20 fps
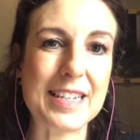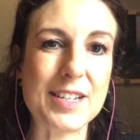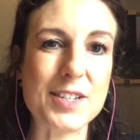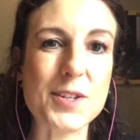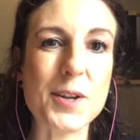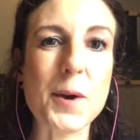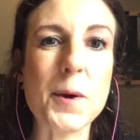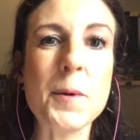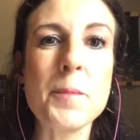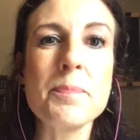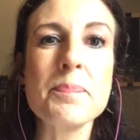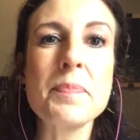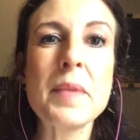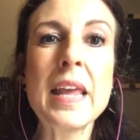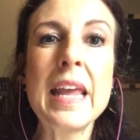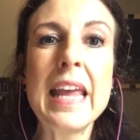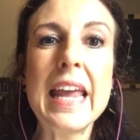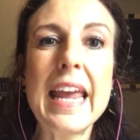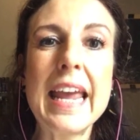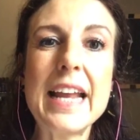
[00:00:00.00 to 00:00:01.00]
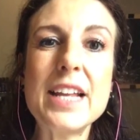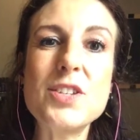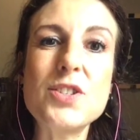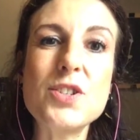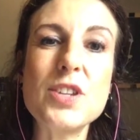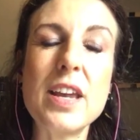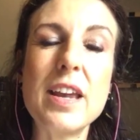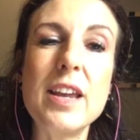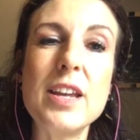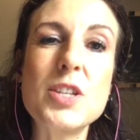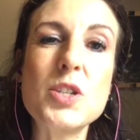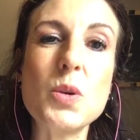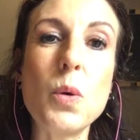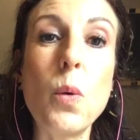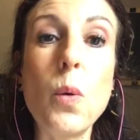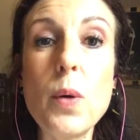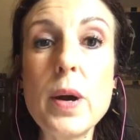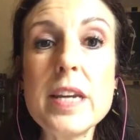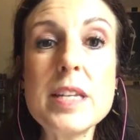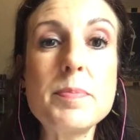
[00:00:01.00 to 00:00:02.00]
So it's
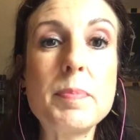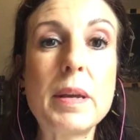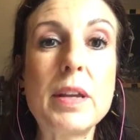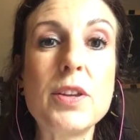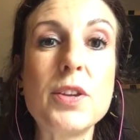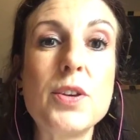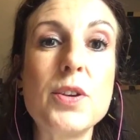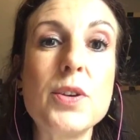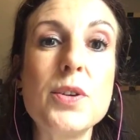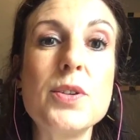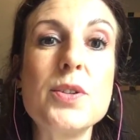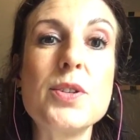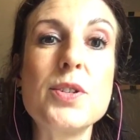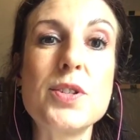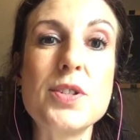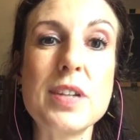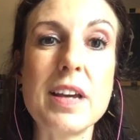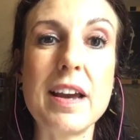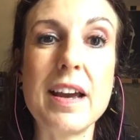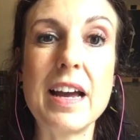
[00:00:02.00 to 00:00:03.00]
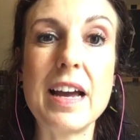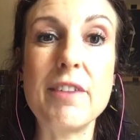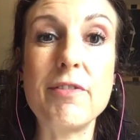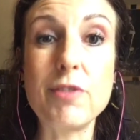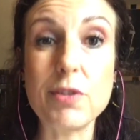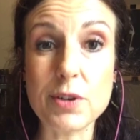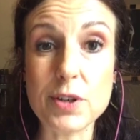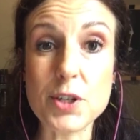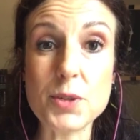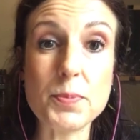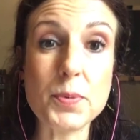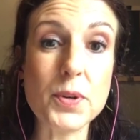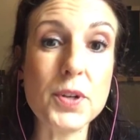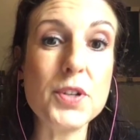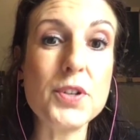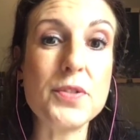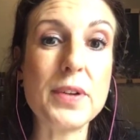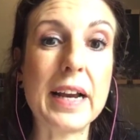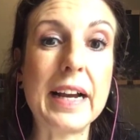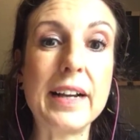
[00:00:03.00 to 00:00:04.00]
always been used for
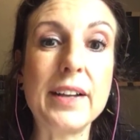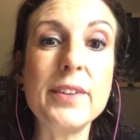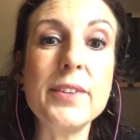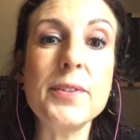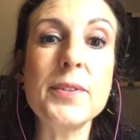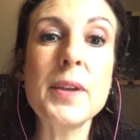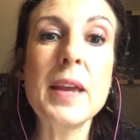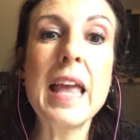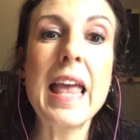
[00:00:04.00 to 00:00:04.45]
respiratory health.